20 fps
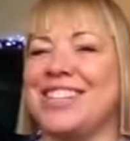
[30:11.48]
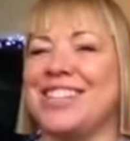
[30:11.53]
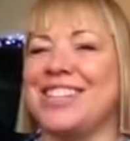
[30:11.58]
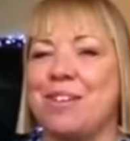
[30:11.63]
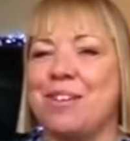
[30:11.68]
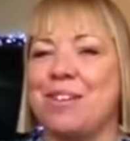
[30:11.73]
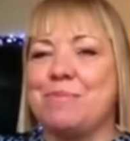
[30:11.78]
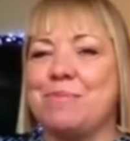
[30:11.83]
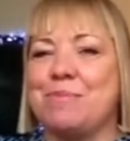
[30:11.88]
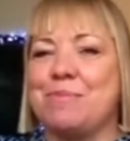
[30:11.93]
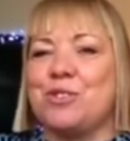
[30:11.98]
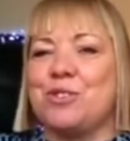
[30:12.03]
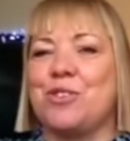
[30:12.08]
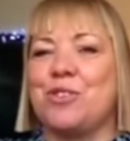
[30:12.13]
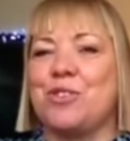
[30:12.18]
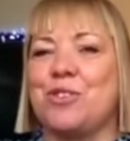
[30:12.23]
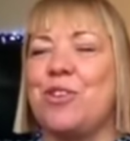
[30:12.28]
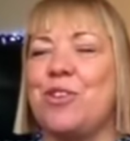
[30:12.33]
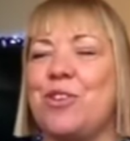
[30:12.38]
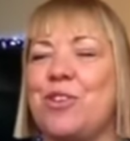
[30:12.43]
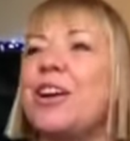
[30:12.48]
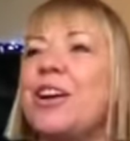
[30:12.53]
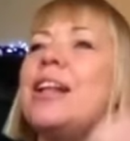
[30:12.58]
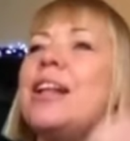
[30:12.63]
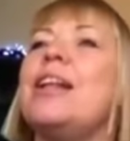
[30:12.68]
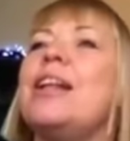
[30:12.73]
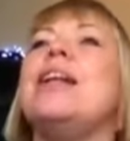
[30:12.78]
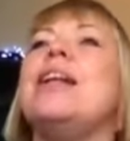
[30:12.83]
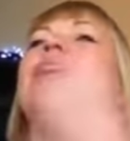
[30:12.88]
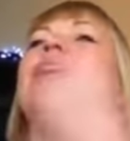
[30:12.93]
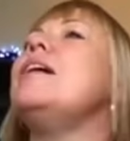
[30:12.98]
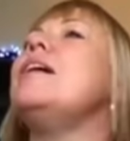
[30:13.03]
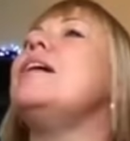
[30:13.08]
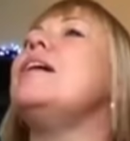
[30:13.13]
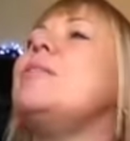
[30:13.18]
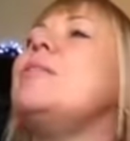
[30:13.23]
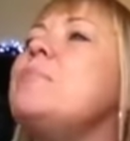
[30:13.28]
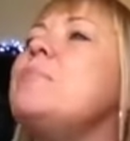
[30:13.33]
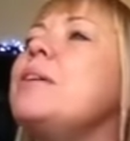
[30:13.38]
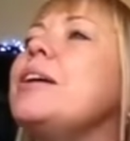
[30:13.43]
strong. Oh
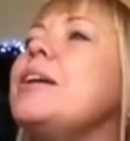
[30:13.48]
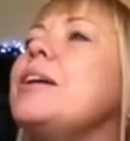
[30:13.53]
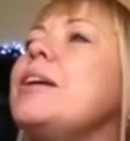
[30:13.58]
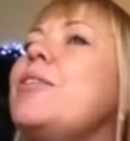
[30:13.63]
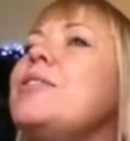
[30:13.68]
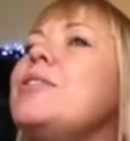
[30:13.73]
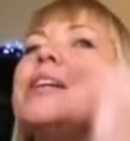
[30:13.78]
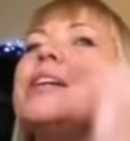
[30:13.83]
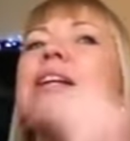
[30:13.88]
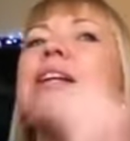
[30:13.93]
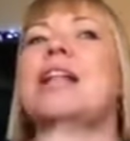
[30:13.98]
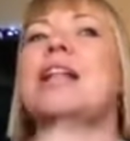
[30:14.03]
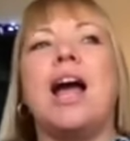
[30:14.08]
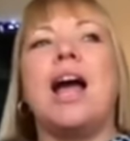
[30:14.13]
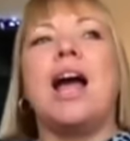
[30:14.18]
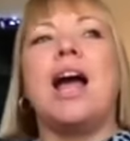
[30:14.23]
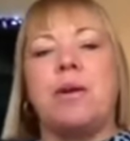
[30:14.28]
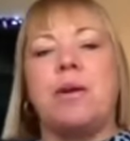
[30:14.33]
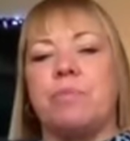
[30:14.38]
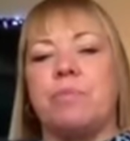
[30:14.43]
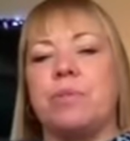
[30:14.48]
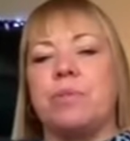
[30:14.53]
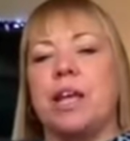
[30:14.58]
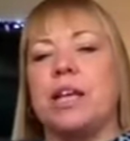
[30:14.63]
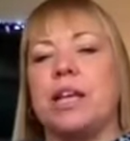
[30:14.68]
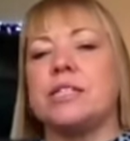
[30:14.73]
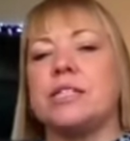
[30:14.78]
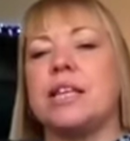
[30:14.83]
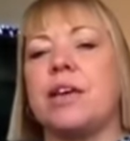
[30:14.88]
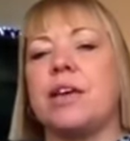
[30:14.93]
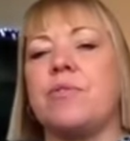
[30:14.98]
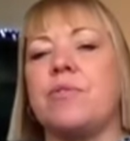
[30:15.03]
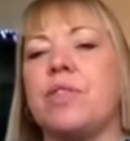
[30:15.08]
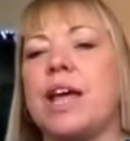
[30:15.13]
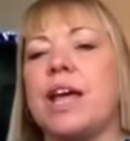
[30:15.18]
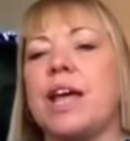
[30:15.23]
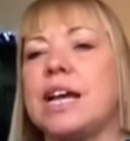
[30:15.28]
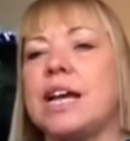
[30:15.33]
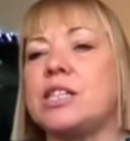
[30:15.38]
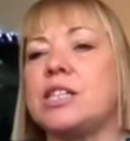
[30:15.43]
my god! Um, so therefore,
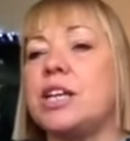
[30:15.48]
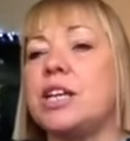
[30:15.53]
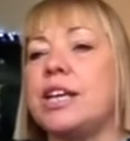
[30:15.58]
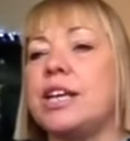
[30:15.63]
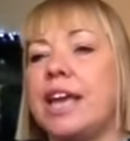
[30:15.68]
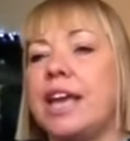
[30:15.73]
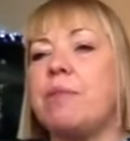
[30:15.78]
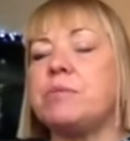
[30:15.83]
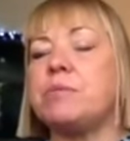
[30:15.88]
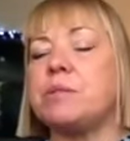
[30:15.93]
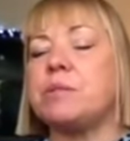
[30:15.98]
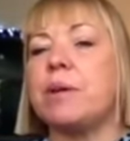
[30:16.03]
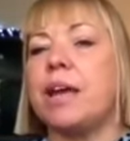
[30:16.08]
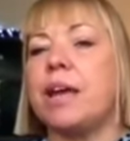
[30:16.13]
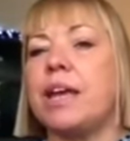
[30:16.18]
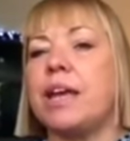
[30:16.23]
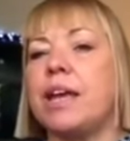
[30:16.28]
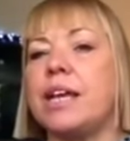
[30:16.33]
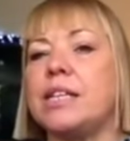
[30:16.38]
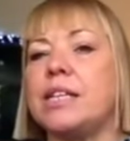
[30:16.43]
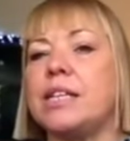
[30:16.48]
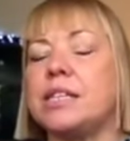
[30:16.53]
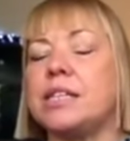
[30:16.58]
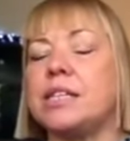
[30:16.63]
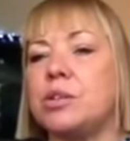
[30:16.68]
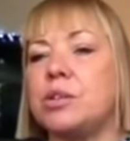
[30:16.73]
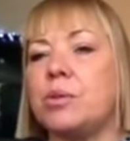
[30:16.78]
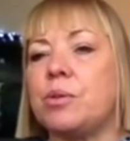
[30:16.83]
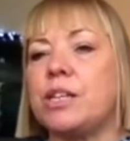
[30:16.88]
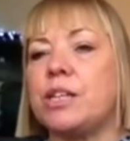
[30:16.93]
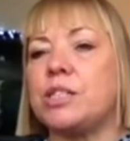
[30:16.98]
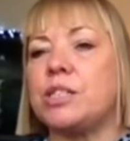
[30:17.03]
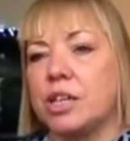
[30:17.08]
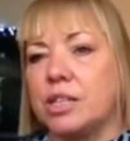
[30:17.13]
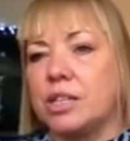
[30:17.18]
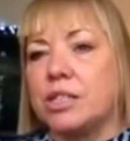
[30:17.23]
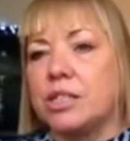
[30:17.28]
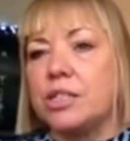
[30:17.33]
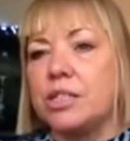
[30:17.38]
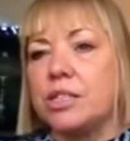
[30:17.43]
that's actually kept me in
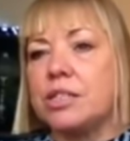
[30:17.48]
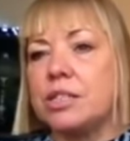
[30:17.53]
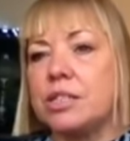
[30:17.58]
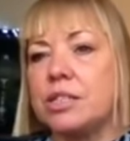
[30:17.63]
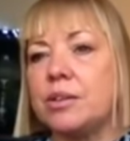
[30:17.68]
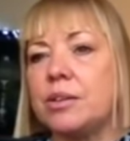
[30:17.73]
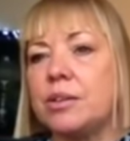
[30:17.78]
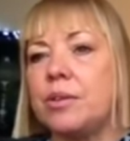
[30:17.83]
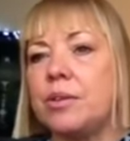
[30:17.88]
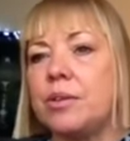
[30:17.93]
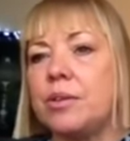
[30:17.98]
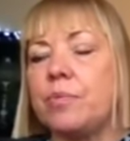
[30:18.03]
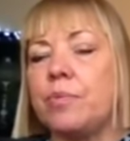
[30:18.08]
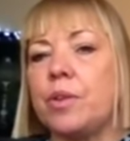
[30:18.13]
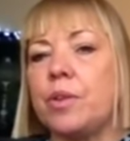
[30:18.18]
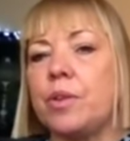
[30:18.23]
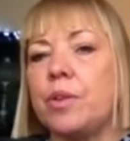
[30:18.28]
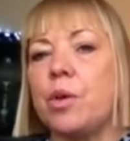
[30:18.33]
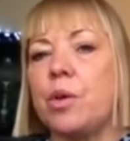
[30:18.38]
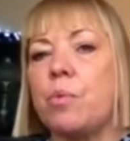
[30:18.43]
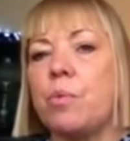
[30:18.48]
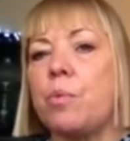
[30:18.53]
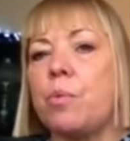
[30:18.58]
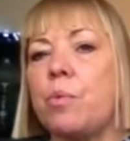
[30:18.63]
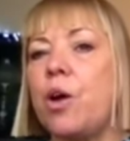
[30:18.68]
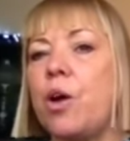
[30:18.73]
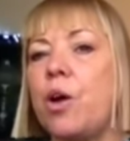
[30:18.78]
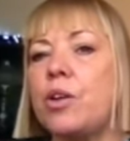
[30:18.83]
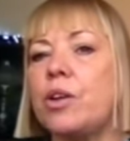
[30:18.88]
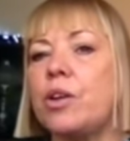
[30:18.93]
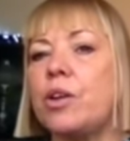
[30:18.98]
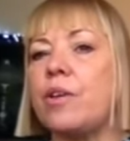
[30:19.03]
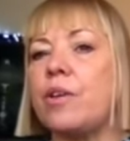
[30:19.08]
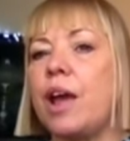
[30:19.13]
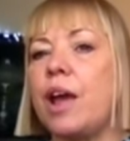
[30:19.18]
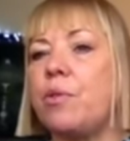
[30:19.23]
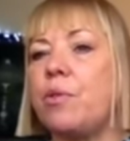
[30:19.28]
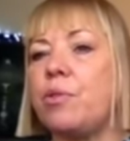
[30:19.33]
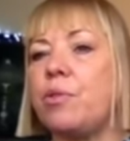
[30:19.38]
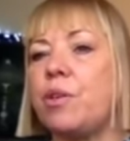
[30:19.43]
situations that weren't
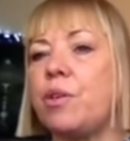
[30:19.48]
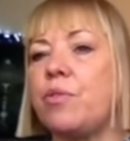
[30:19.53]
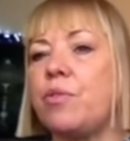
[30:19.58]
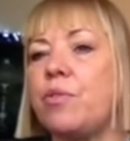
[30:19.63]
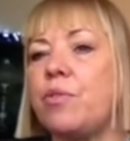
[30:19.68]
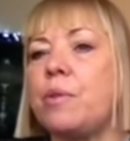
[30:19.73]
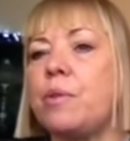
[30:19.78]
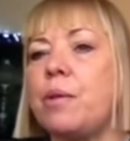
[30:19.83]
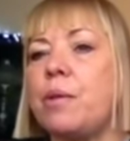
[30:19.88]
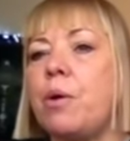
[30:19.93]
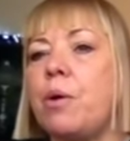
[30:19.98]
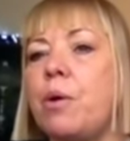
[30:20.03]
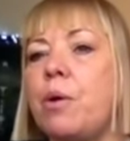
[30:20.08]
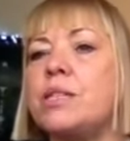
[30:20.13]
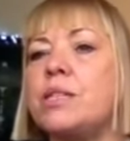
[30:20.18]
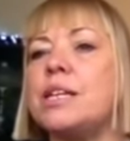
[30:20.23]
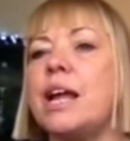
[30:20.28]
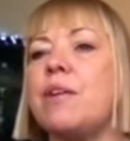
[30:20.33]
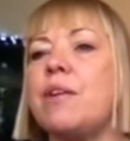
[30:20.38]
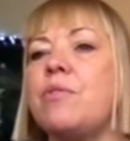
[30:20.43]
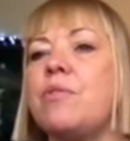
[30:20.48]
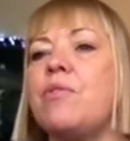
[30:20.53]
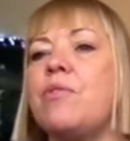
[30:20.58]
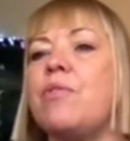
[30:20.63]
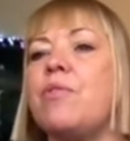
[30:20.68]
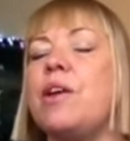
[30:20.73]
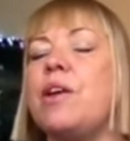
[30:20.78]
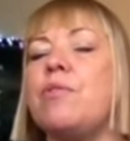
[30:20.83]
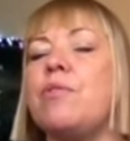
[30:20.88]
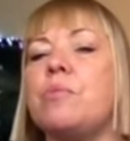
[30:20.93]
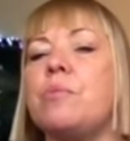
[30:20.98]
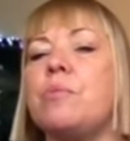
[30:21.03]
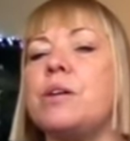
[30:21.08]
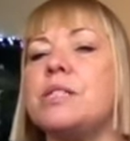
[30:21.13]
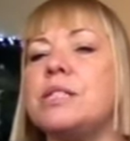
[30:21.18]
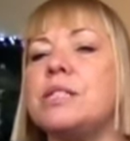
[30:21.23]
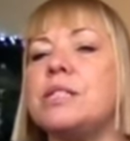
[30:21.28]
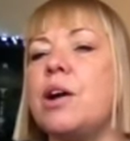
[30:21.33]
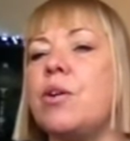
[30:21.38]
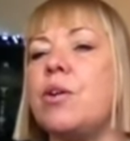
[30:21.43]
healthy for me, but I didn't have the fear for
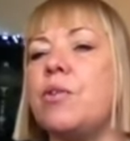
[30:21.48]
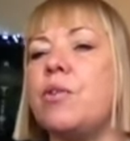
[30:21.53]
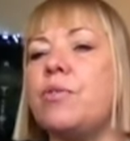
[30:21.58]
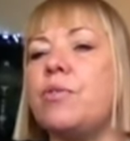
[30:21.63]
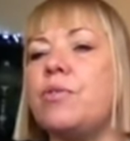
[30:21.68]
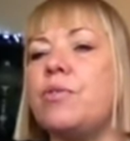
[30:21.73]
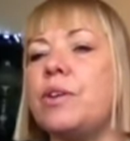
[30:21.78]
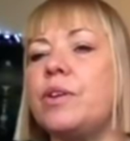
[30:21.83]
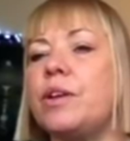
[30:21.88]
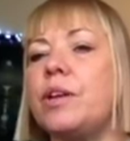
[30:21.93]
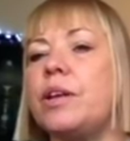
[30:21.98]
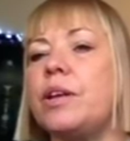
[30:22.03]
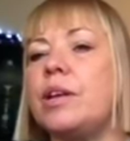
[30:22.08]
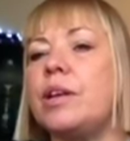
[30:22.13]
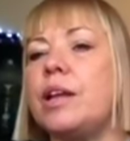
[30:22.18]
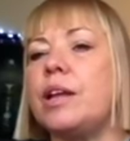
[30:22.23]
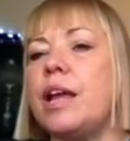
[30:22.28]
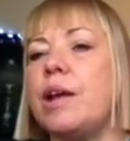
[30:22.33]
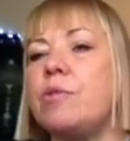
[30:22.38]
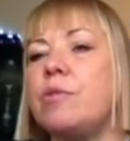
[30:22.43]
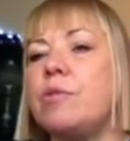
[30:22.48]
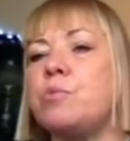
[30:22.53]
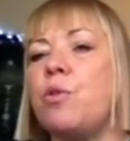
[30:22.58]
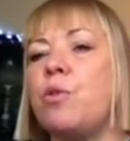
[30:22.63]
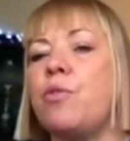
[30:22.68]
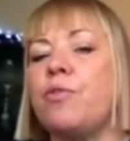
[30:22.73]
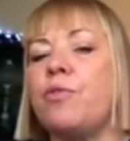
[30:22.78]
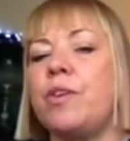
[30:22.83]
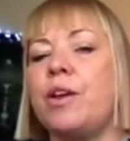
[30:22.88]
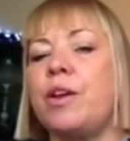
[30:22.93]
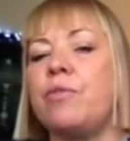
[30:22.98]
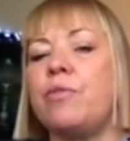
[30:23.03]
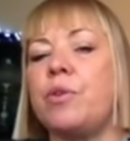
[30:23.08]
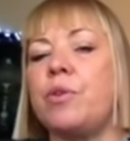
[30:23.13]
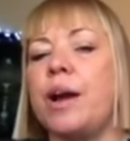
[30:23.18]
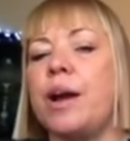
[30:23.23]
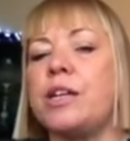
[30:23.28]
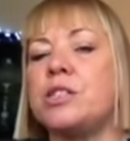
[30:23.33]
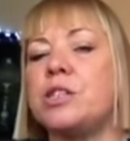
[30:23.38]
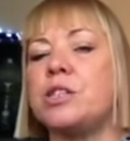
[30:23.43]
myself it was more fearful
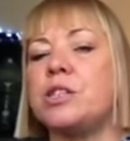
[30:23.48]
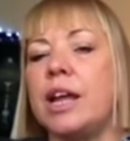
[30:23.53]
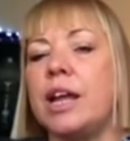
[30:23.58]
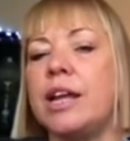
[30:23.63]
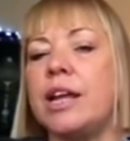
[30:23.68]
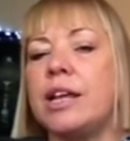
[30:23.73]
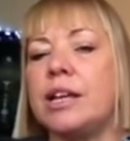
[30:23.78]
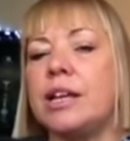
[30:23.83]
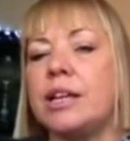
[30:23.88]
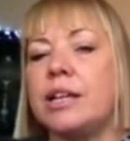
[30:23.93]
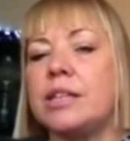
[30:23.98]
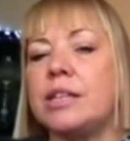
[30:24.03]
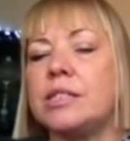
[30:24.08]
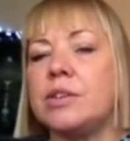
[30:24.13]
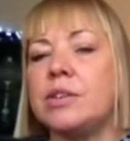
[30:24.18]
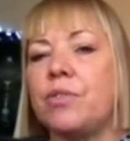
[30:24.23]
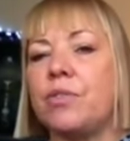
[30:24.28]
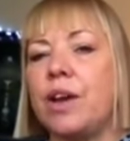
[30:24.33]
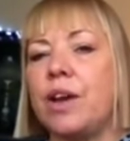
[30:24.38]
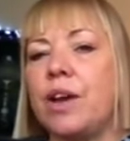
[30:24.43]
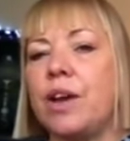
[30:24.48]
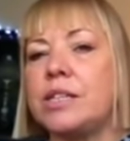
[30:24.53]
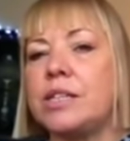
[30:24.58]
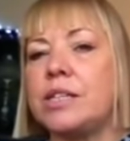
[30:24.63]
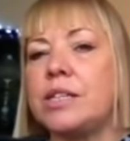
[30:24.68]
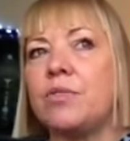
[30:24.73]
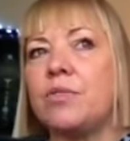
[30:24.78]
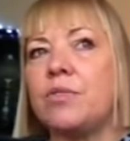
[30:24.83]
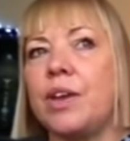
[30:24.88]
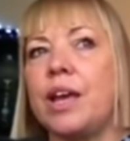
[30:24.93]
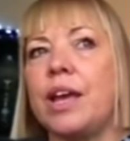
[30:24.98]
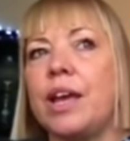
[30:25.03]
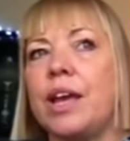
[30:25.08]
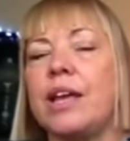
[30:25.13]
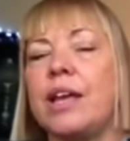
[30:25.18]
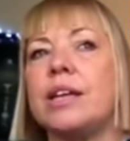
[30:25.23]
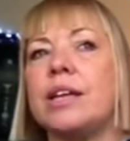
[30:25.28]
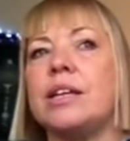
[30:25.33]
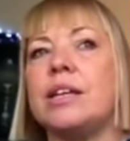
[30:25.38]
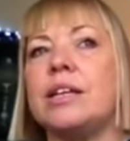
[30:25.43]
actually to face the fear
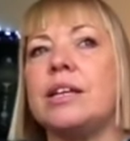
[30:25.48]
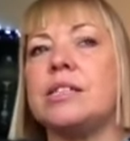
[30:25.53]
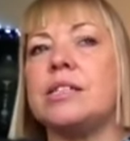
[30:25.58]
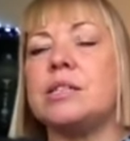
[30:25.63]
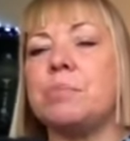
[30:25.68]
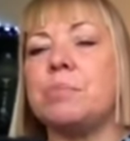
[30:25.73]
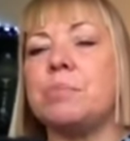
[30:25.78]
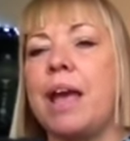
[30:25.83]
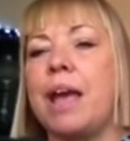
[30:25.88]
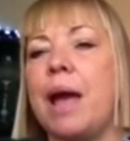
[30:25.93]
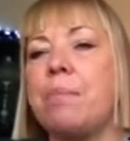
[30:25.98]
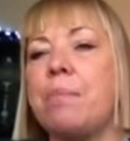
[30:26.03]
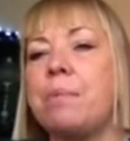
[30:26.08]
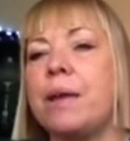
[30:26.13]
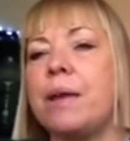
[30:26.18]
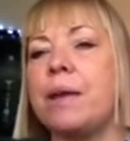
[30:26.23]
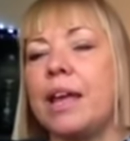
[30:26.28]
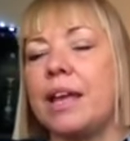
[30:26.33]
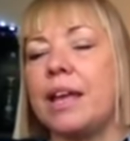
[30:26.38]
to be happy